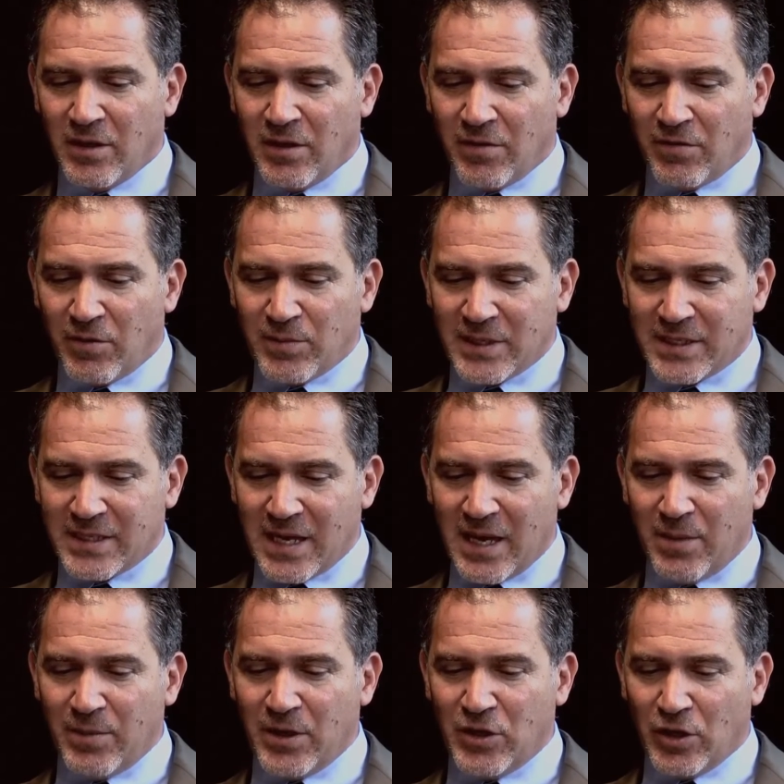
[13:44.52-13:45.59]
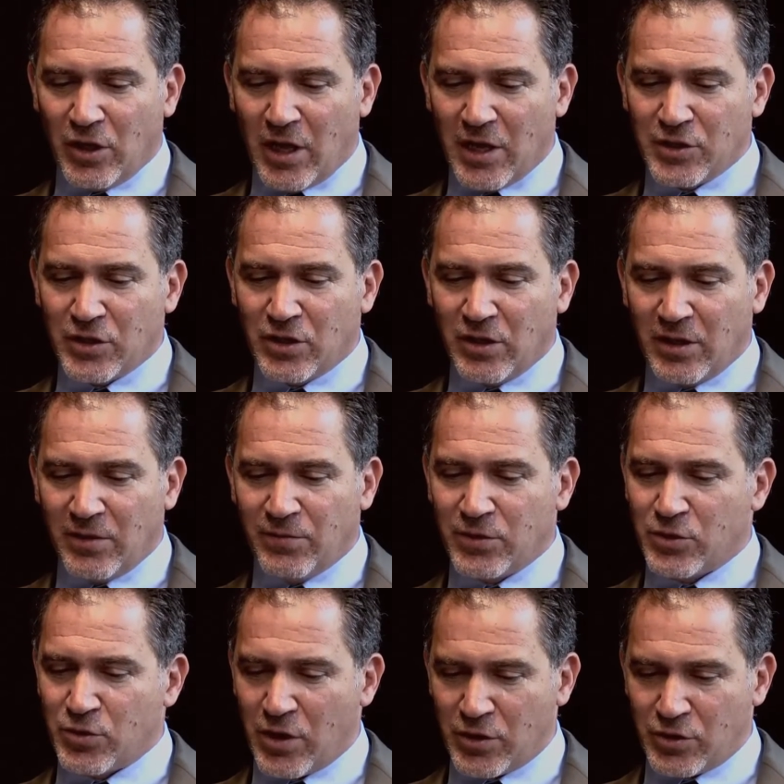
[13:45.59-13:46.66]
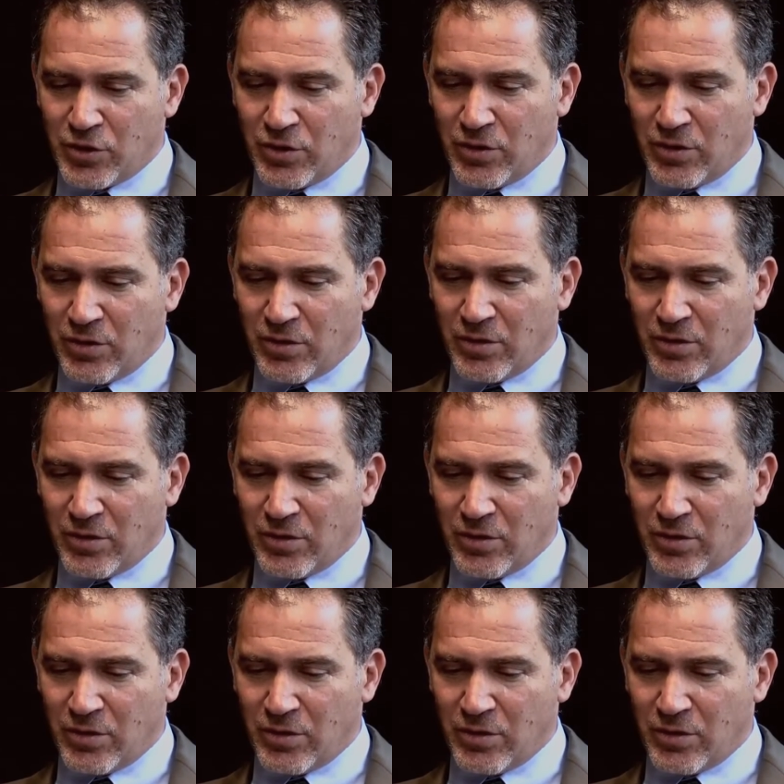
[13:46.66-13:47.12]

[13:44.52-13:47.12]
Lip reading: from the same ideological infrastructure